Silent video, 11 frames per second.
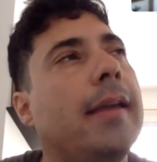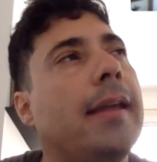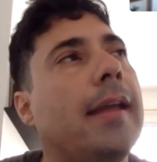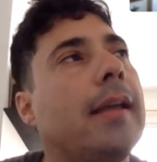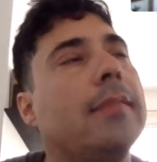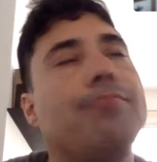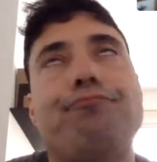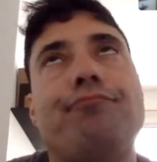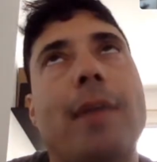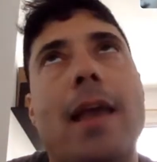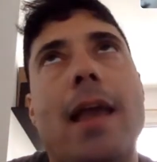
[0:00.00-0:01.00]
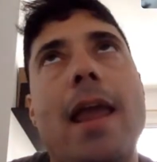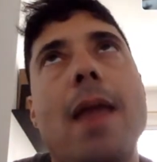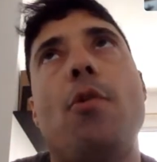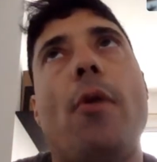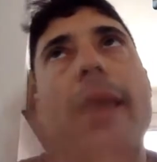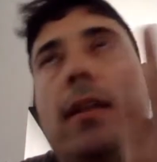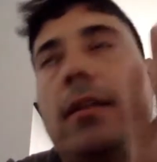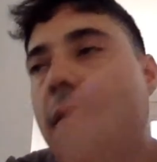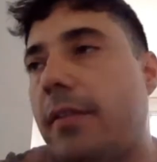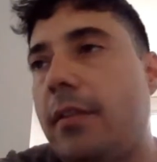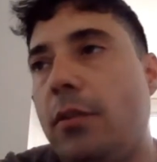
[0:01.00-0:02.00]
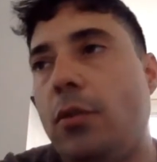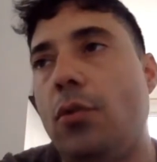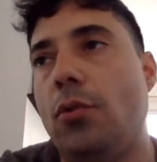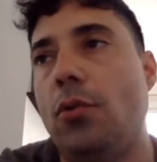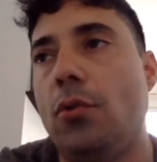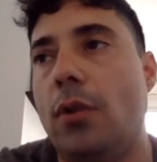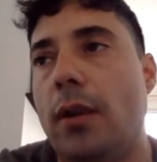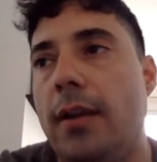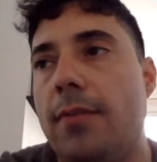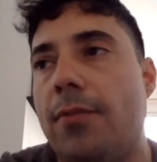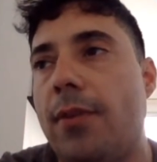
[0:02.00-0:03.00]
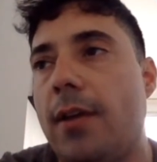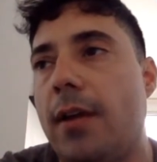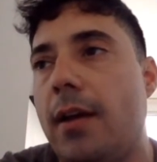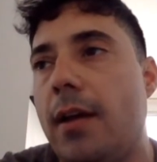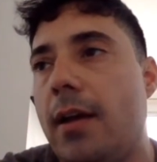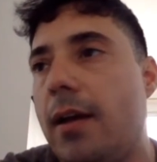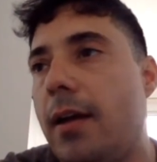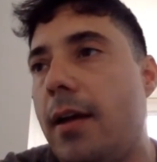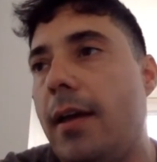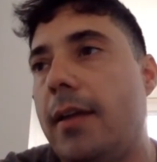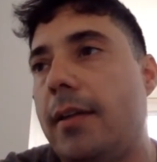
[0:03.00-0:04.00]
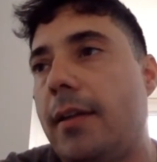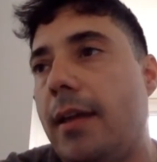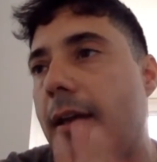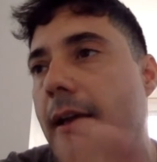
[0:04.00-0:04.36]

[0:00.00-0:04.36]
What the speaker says: the Emirates to live in